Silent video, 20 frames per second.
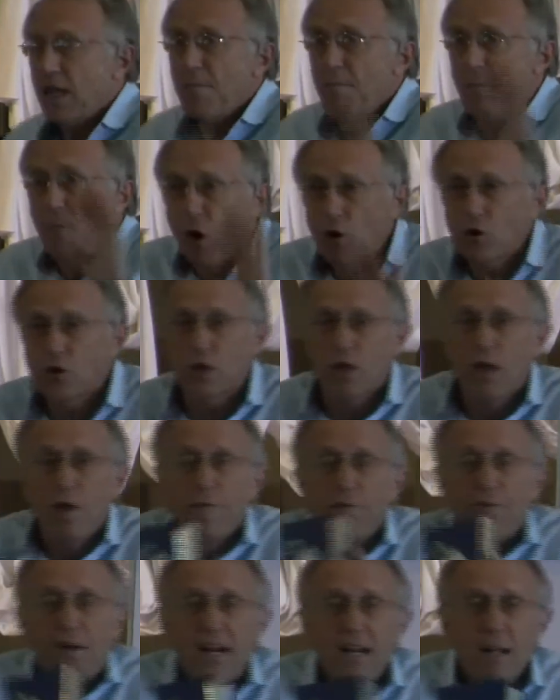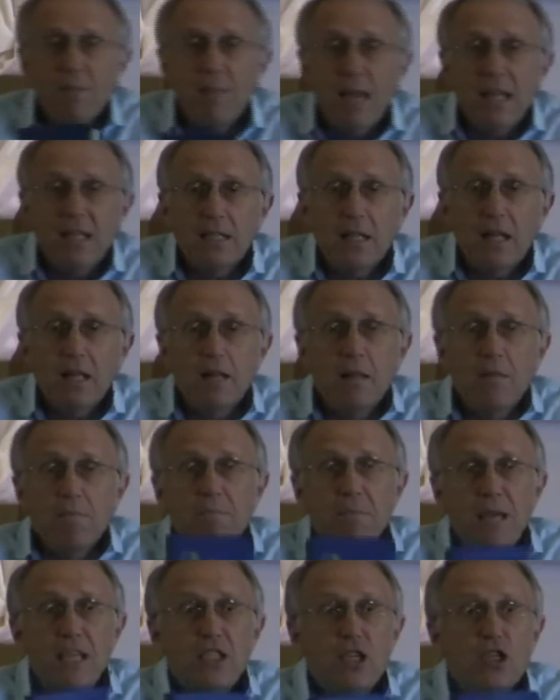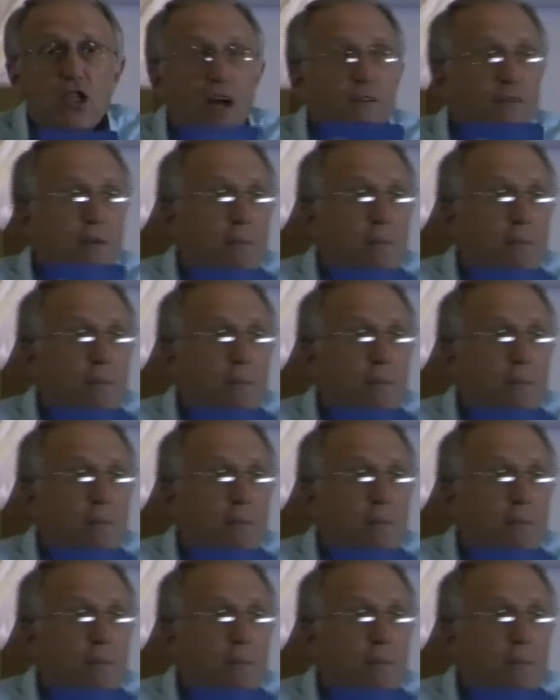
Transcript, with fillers: the most fundamental message